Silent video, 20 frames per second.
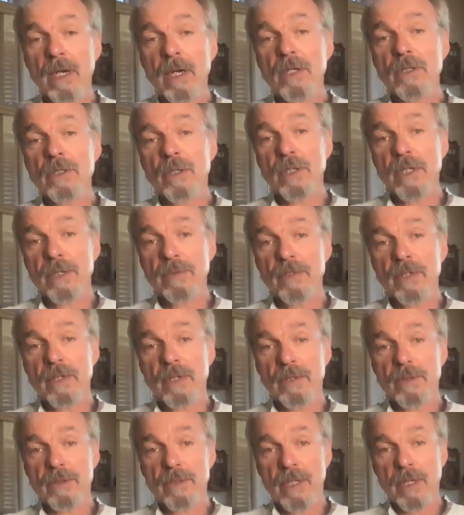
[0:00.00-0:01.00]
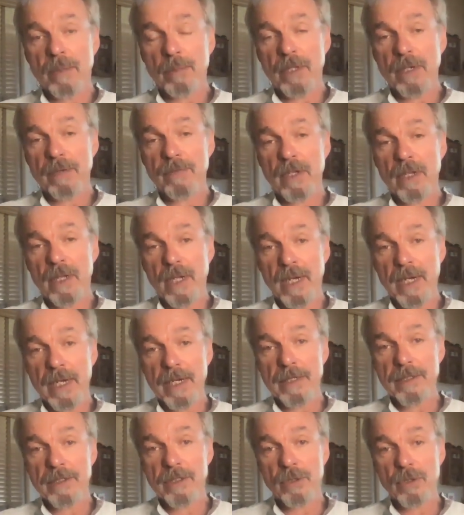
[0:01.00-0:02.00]
So I'll give you another example. I have a
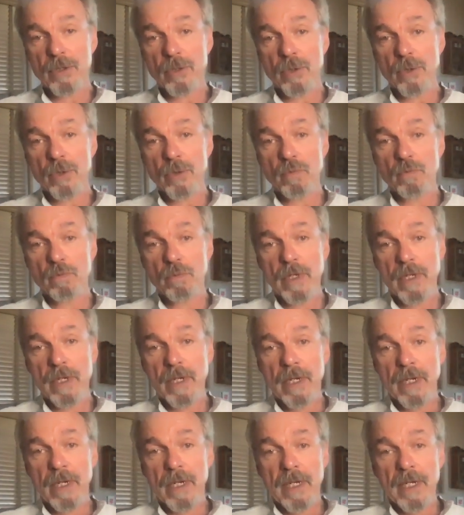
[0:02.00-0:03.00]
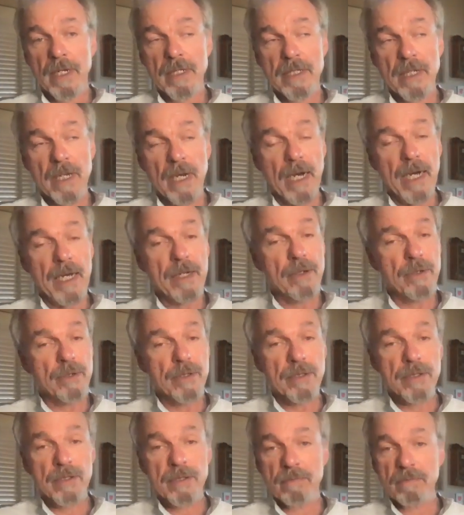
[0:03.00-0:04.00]
client who is a guy who
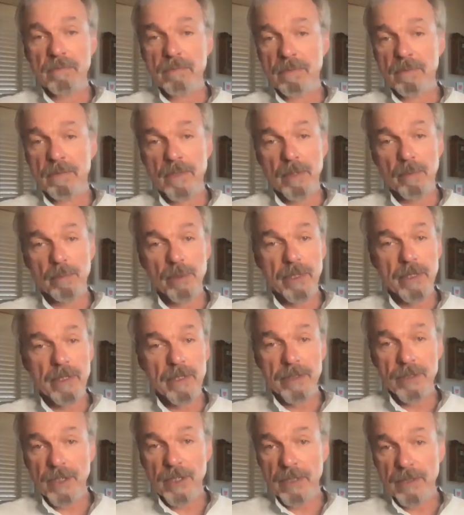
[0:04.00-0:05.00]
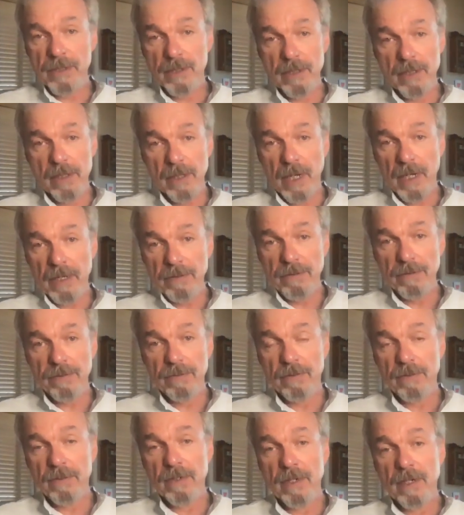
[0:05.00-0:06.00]
has completely changed his life,
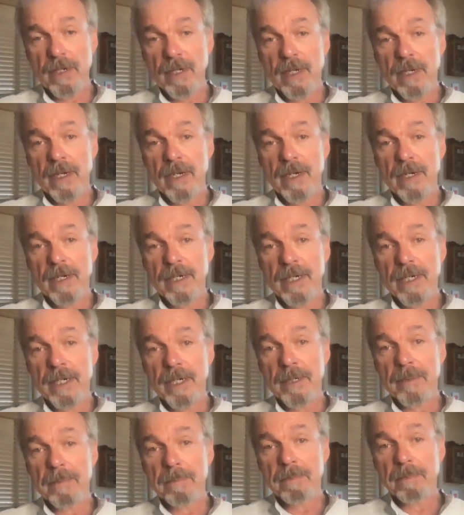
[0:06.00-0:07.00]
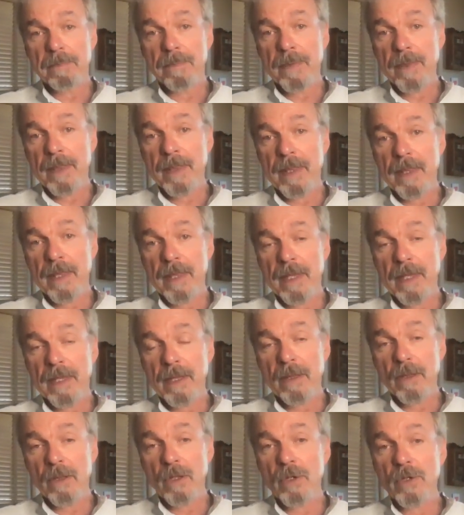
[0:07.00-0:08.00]

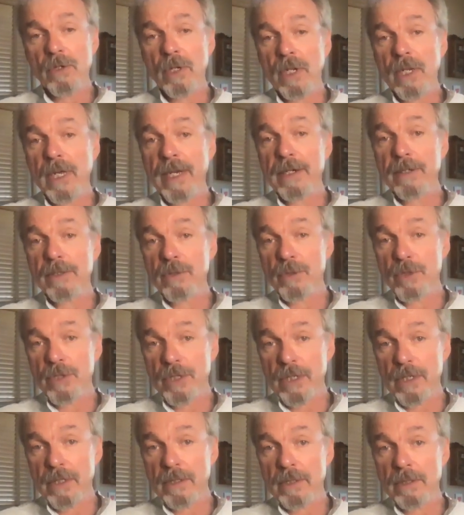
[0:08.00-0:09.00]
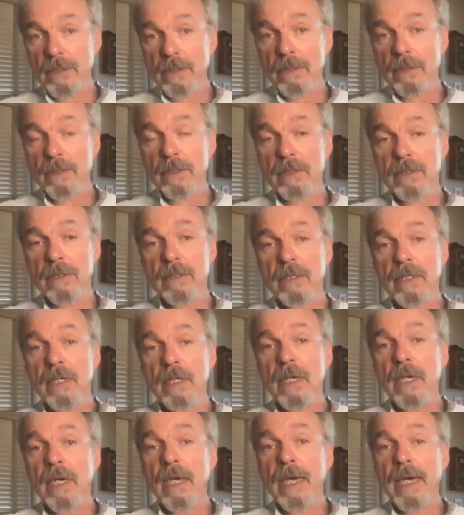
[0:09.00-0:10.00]
learned a lot of new skills,
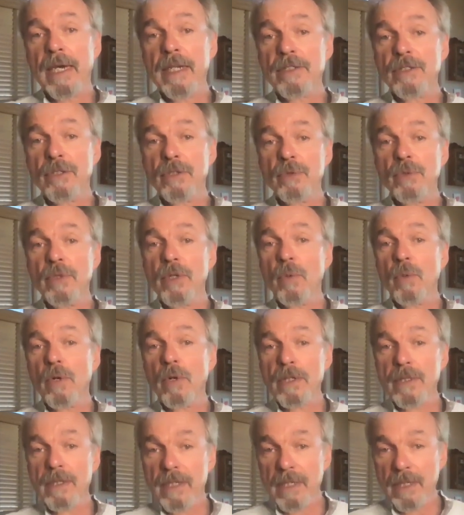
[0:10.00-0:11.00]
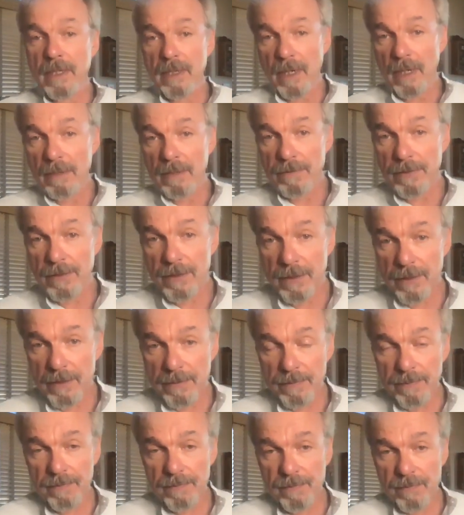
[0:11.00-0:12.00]
and is doing work that he loves.
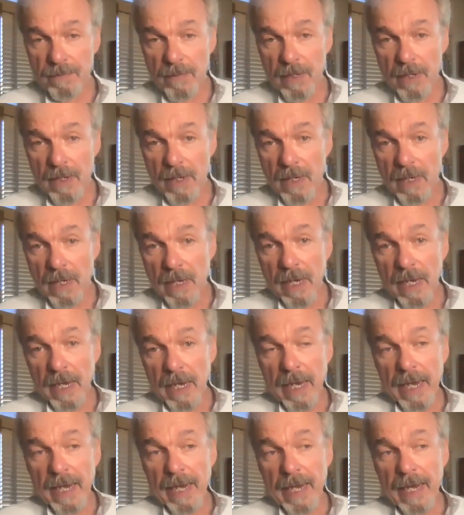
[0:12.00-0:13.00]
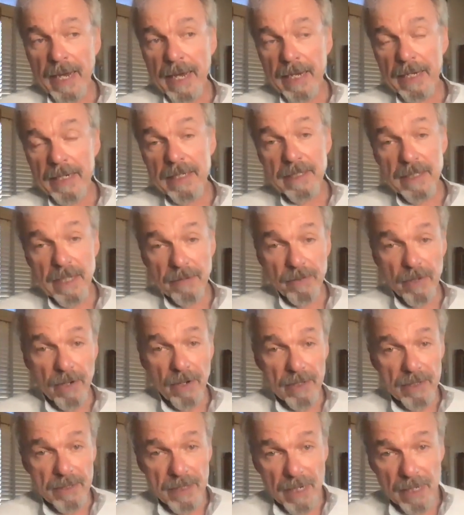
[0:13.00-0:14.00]
And he's having a
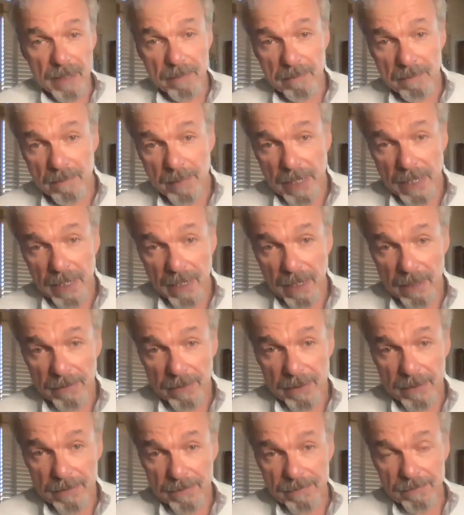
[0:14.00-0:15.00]
hard time making a living.